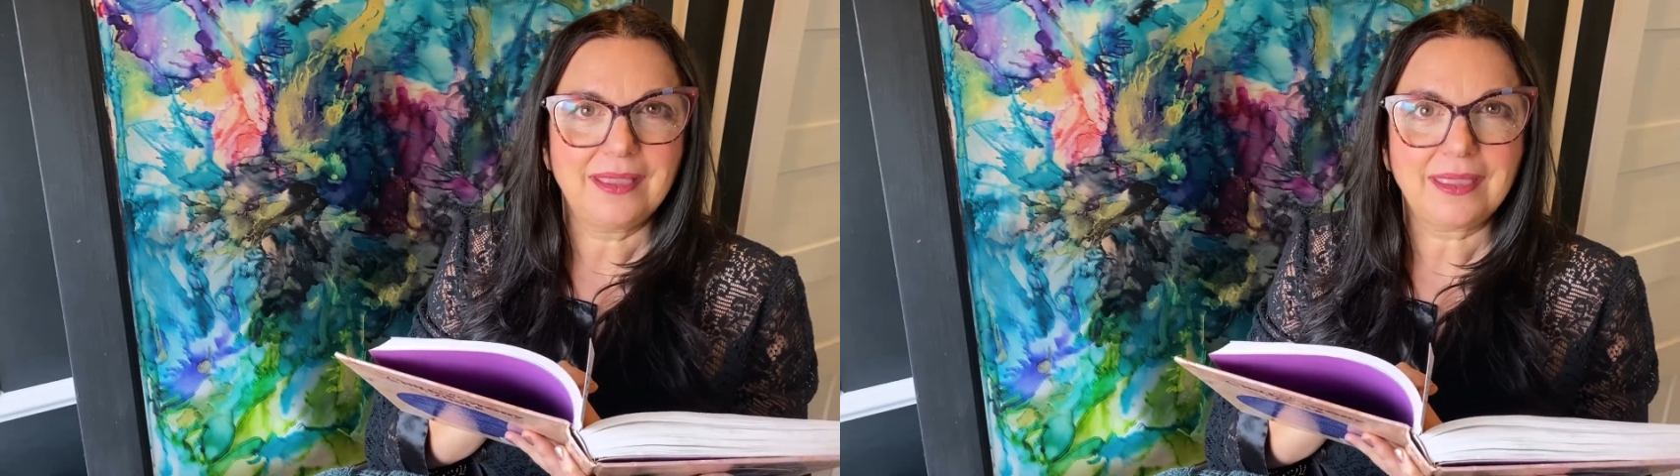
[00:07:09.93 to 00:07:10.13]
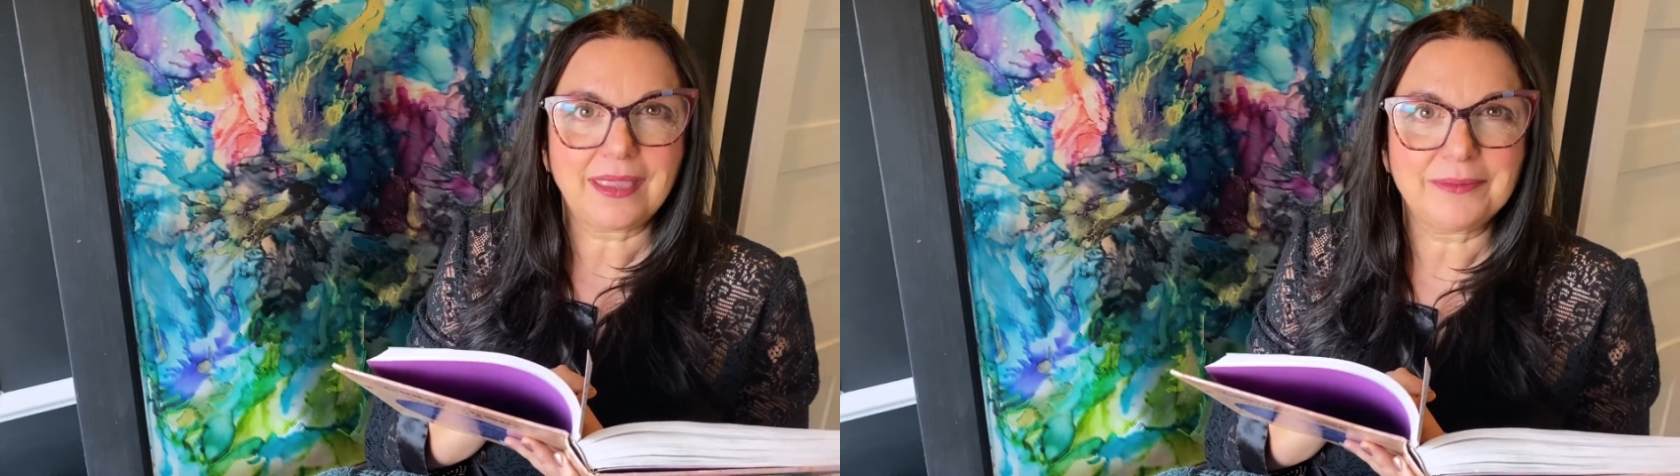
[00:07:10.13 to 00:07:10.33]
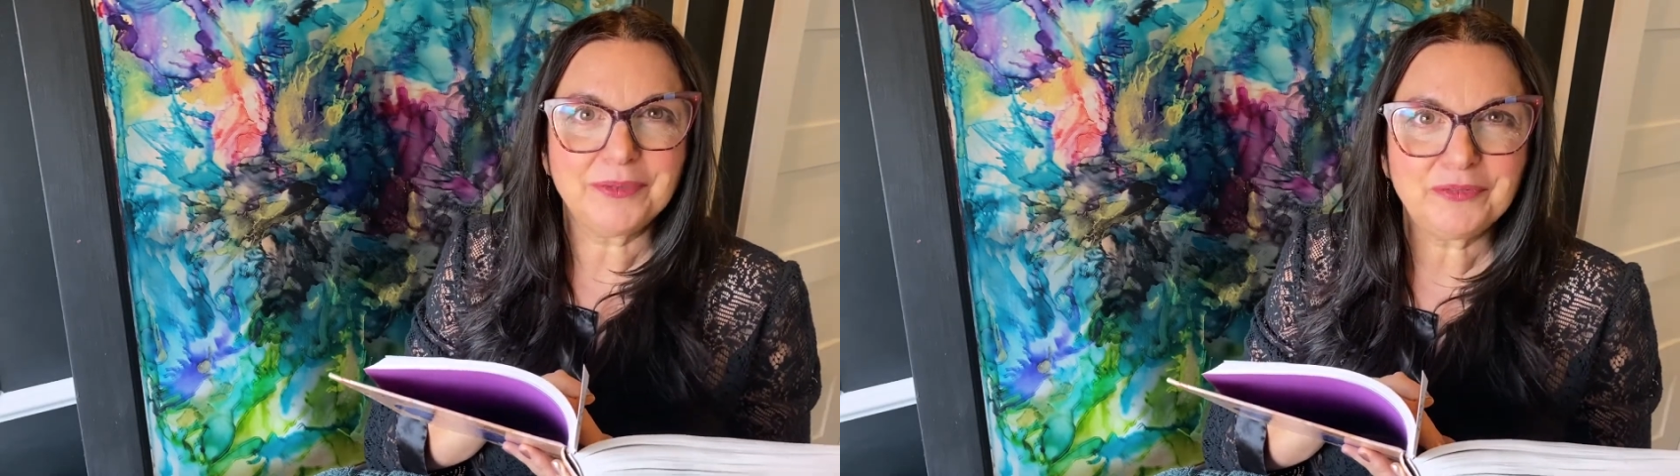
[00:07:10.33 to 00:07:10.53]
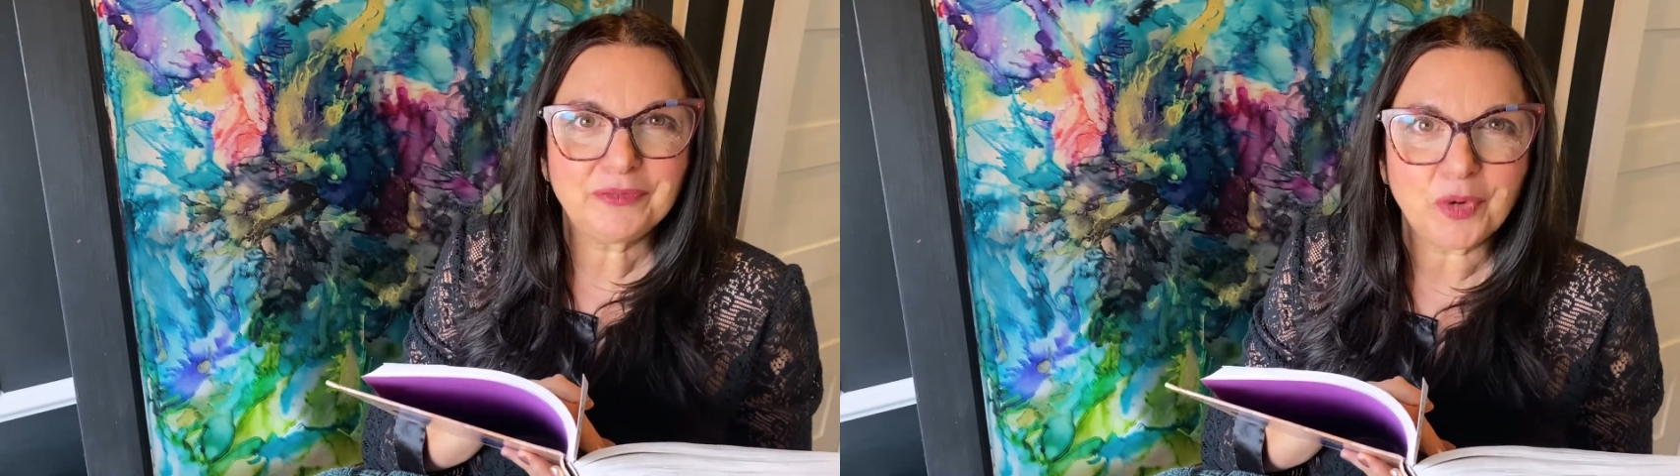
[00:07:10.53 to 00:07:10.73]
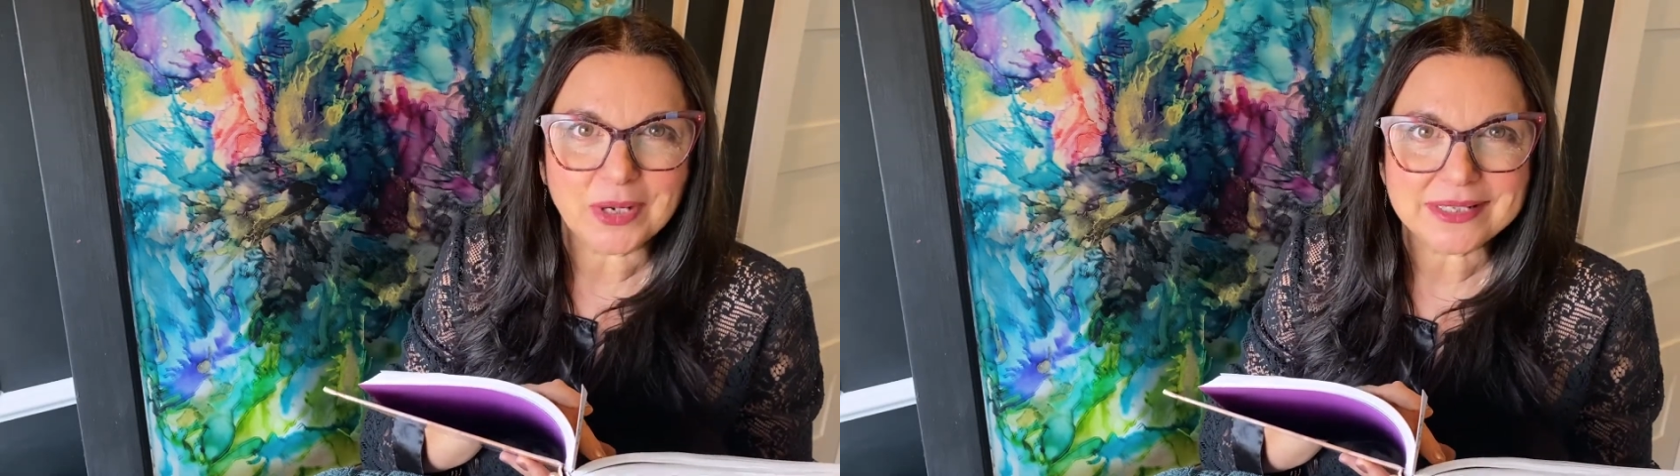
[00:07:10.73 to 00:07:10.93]
came the
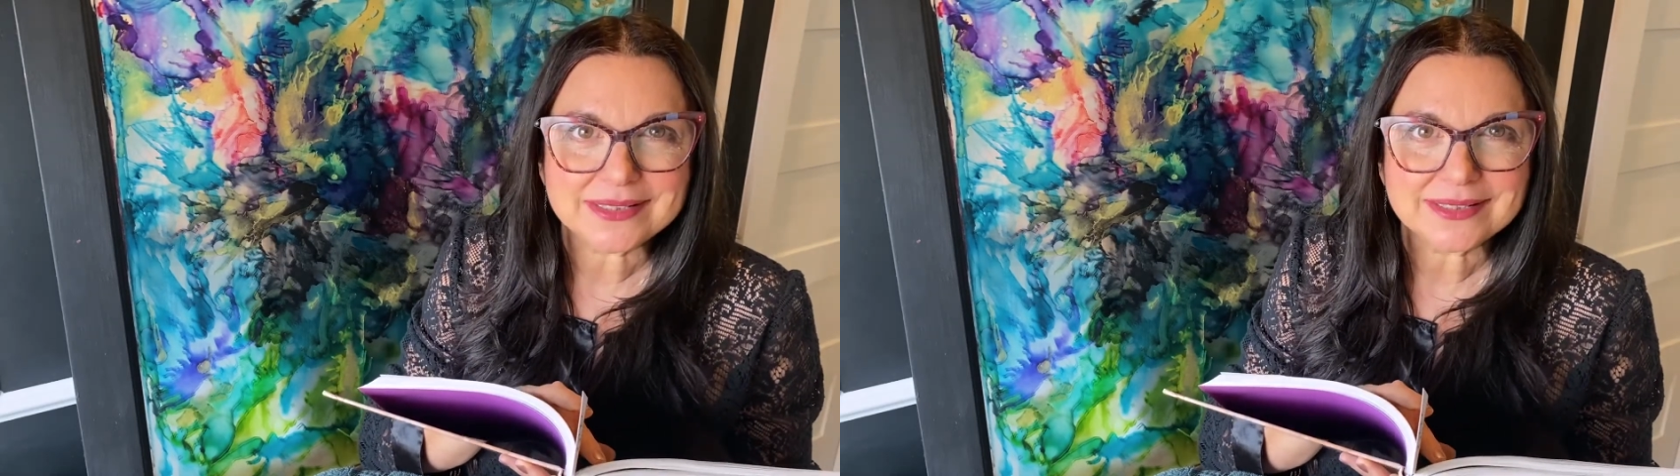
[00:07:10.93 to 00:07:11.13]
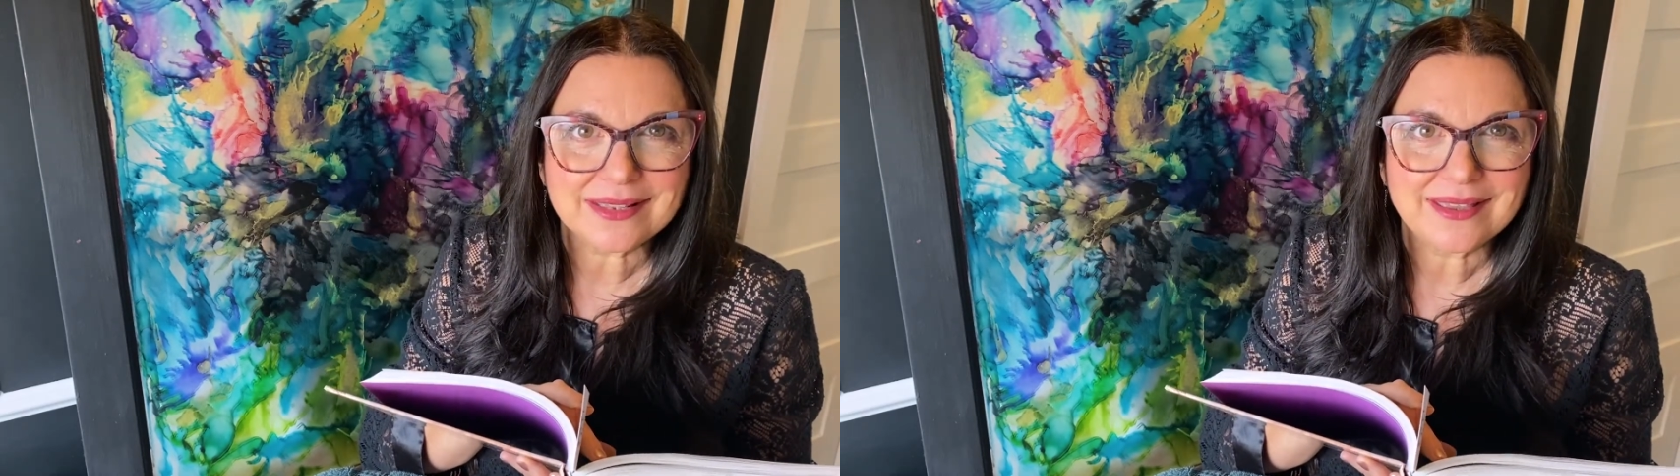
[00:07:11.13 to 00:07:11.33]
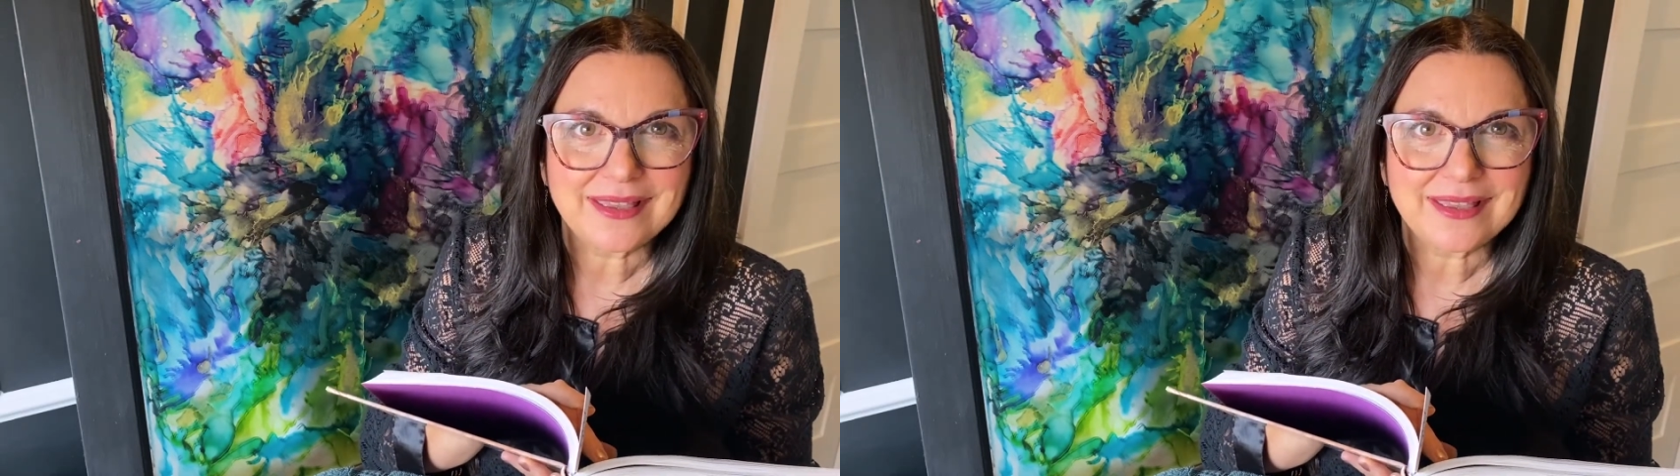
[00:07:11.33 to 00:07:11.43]
voice